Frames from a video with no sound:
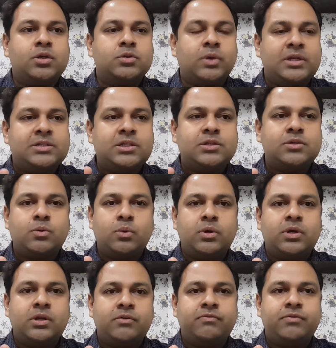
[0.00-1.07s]
So I'll just
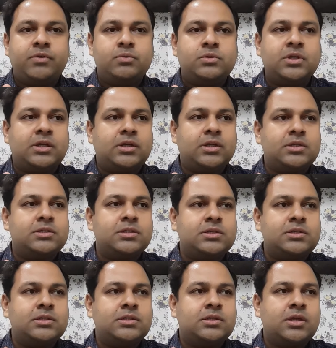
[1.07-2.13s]
quote a few
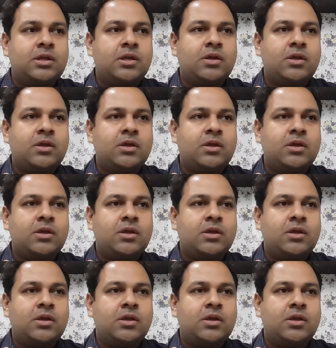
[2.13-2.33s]
sentences